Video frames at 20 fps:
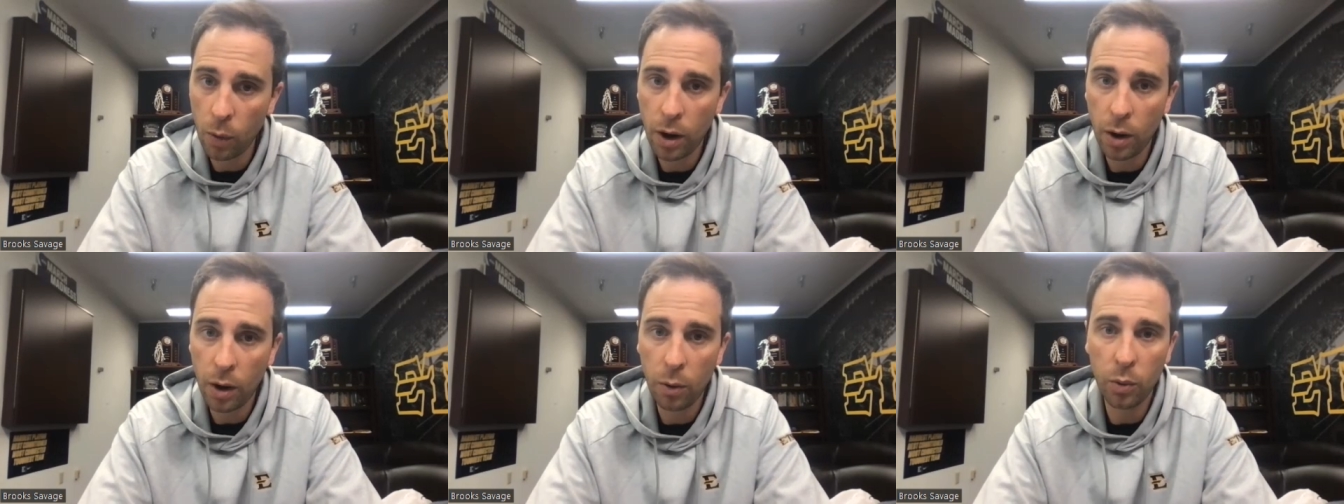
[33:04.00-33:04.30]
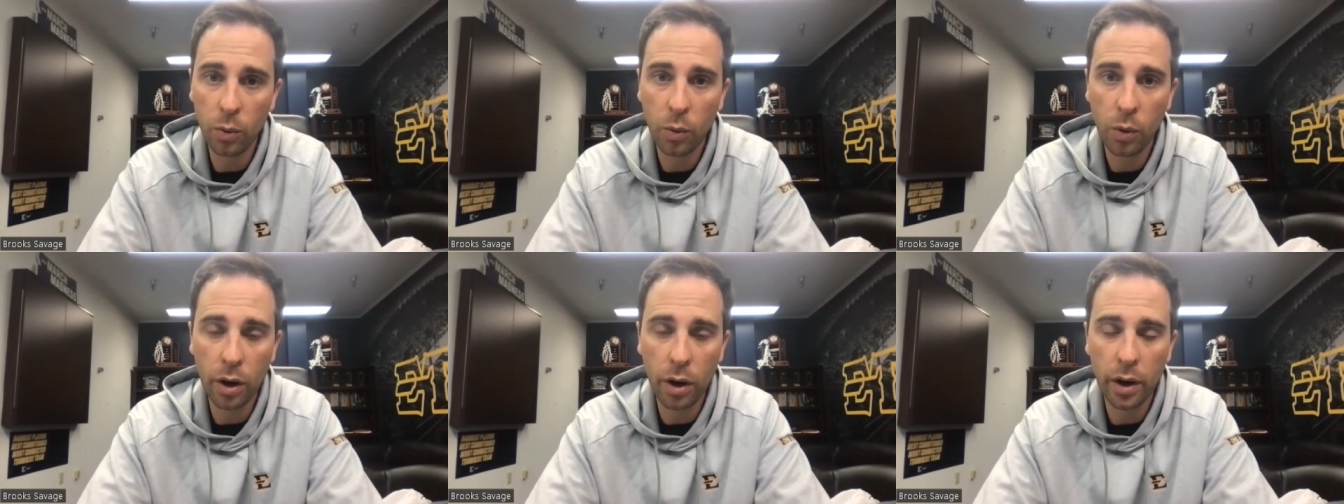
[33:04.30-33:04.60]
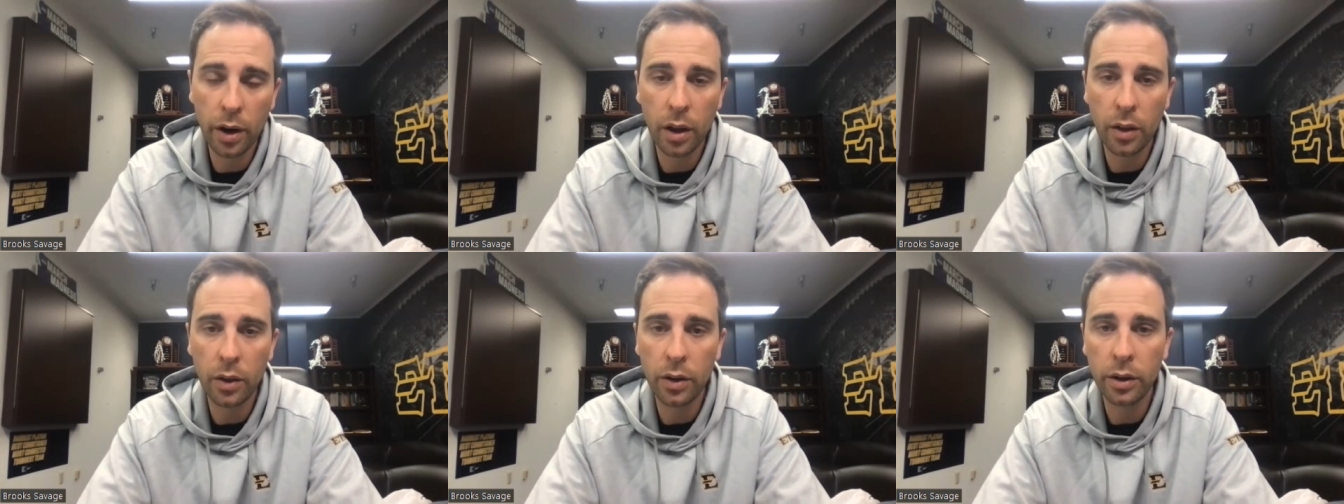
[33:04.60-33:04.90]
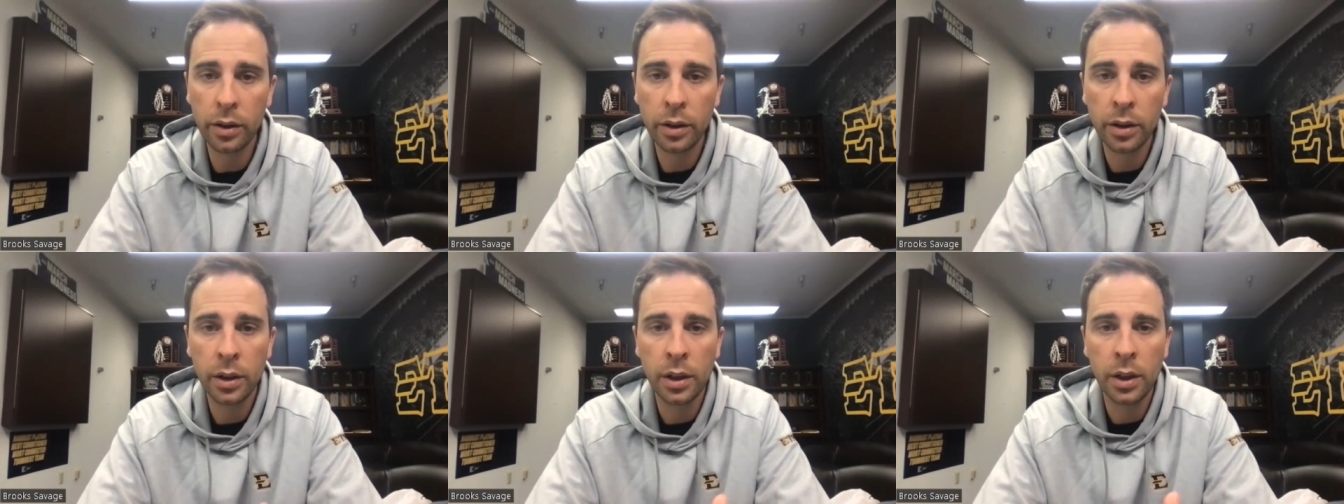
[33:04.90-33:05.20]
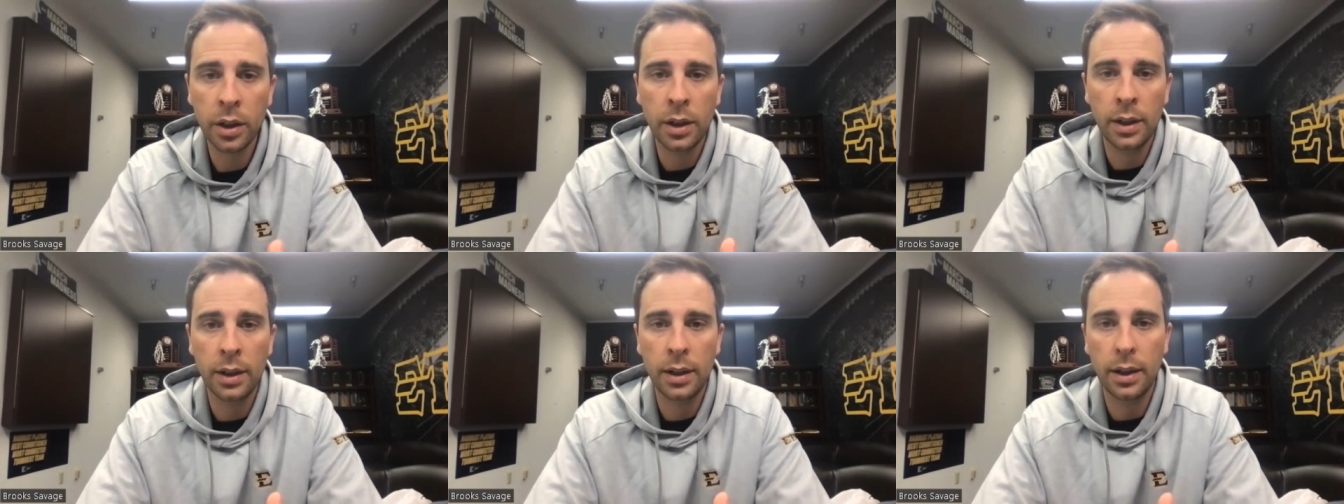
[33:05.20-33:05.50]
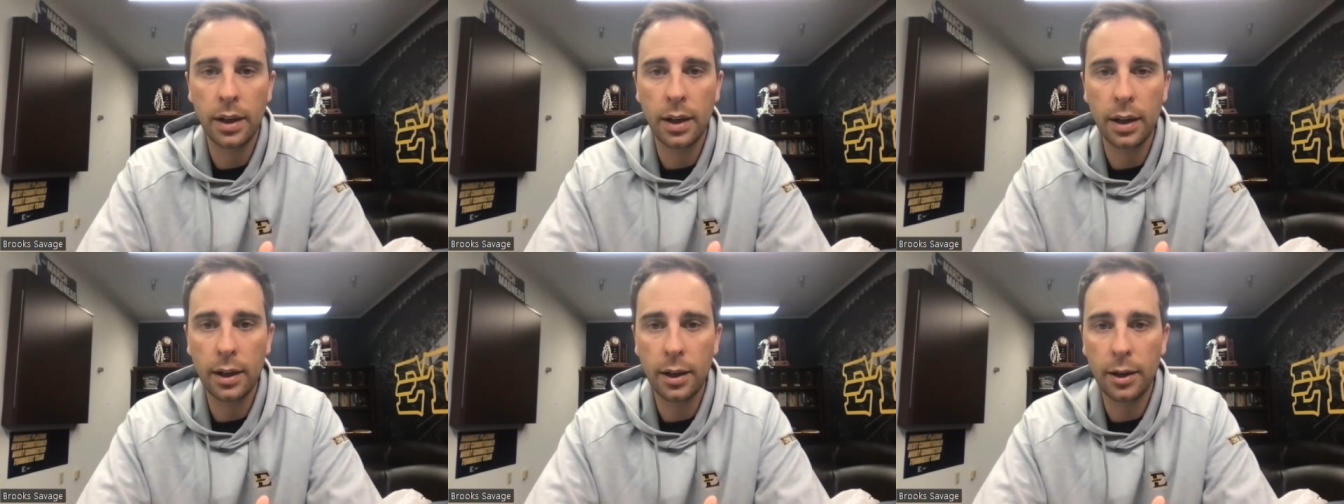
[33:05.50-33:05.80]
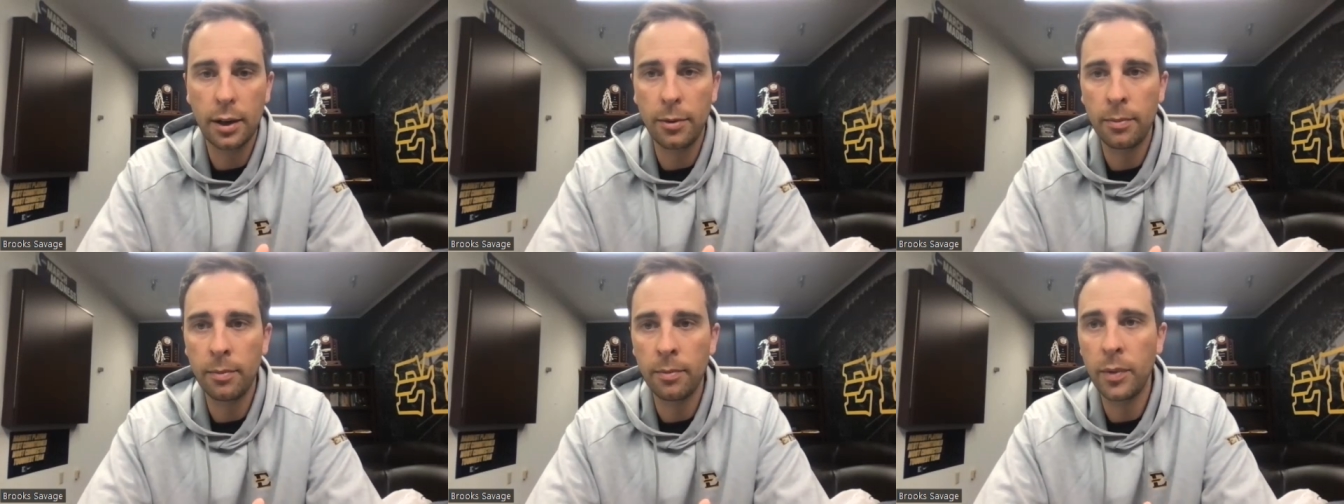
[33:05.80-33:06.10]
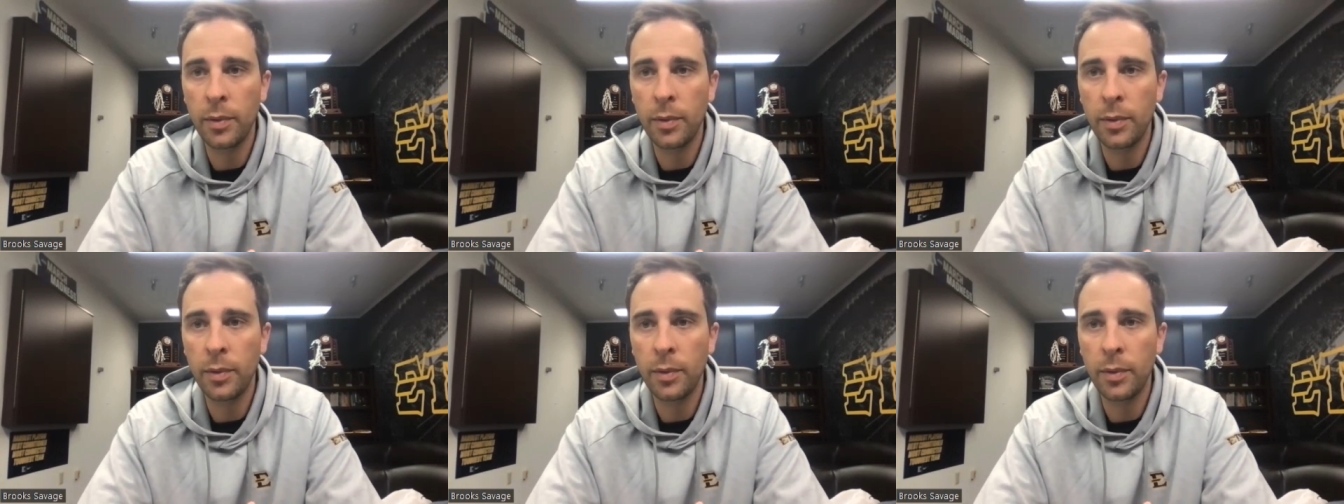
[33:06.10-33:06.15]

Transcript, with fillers: well with one another. Um,